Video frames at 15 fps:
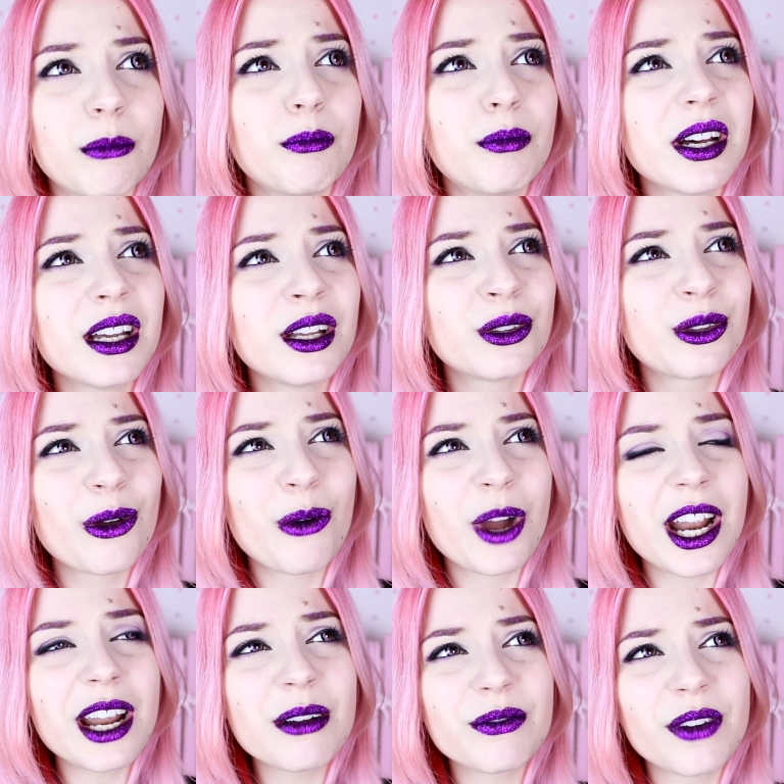but don't
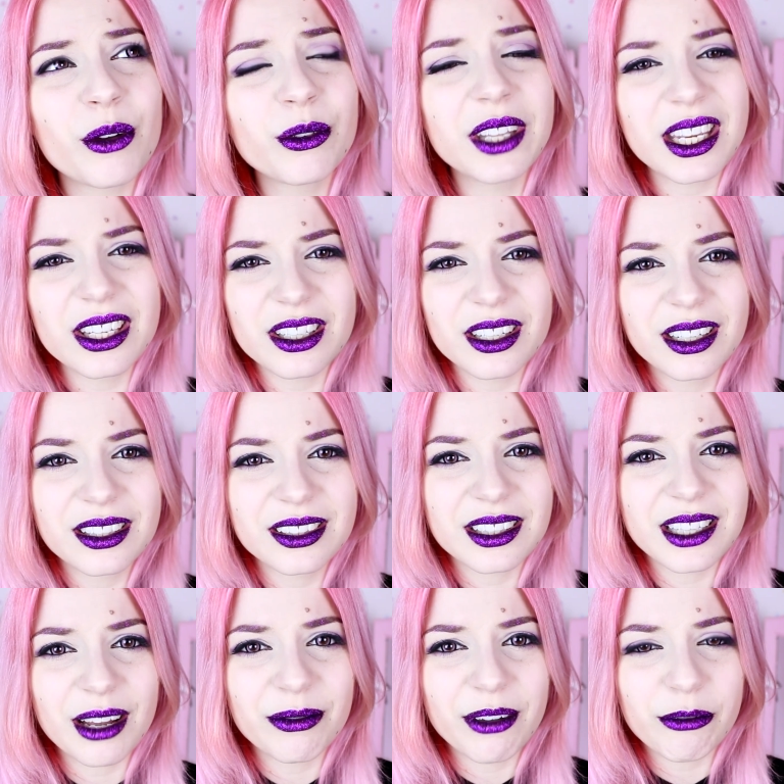wear foundation and
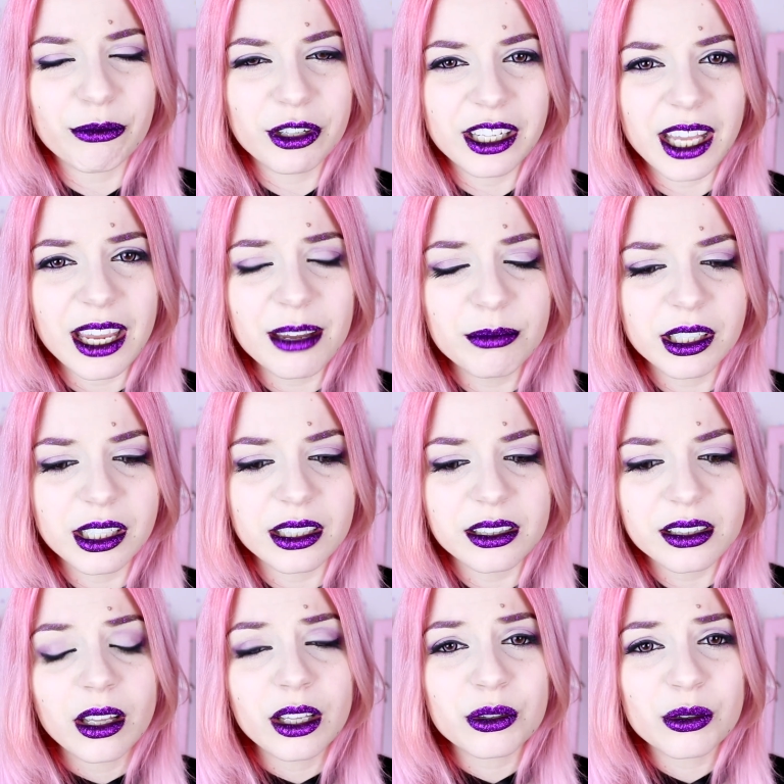stuff every day
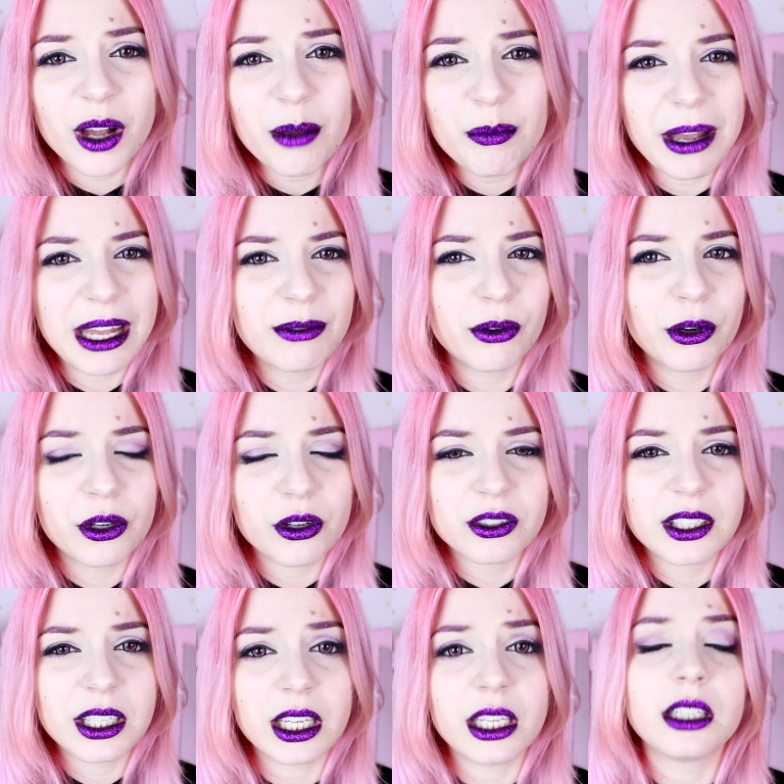because it's quite bad for your
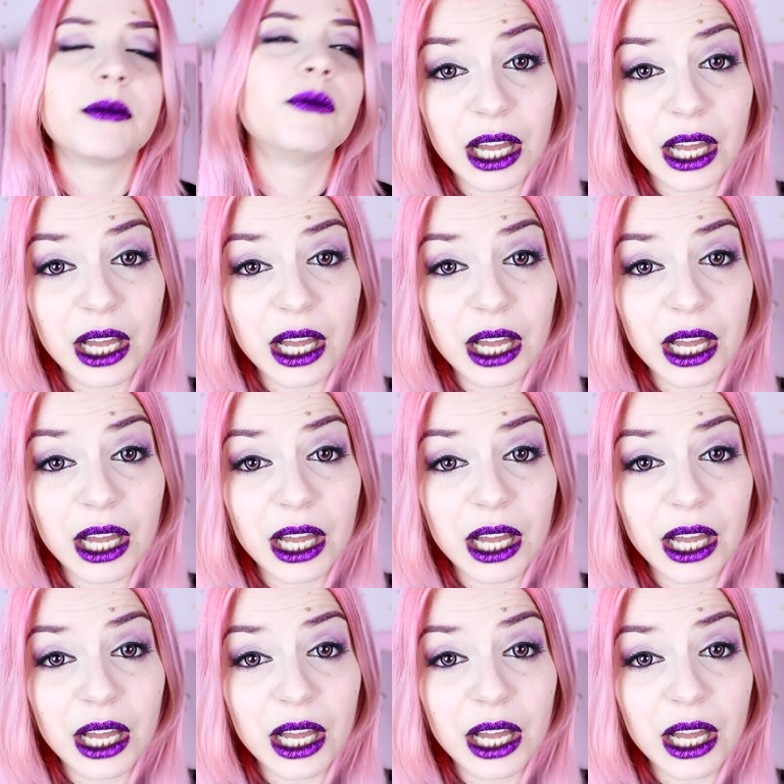skin.